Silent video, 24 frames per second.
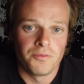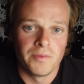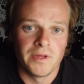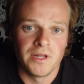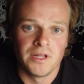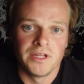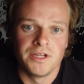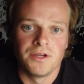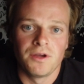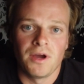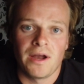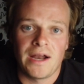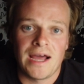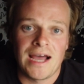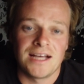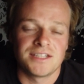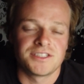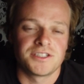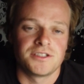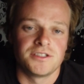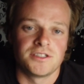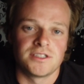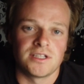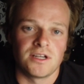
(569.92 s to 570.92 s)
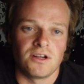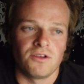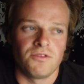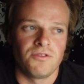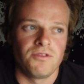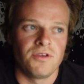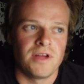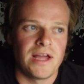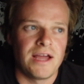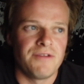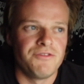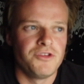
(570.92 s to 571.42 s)
ultimately, you got to ask
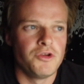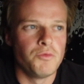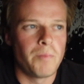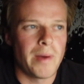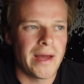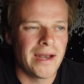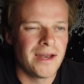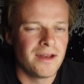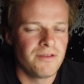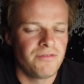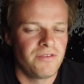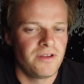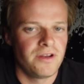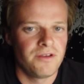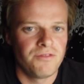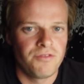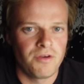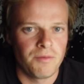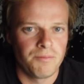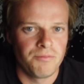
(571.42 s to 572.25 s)
yourself, have you benefited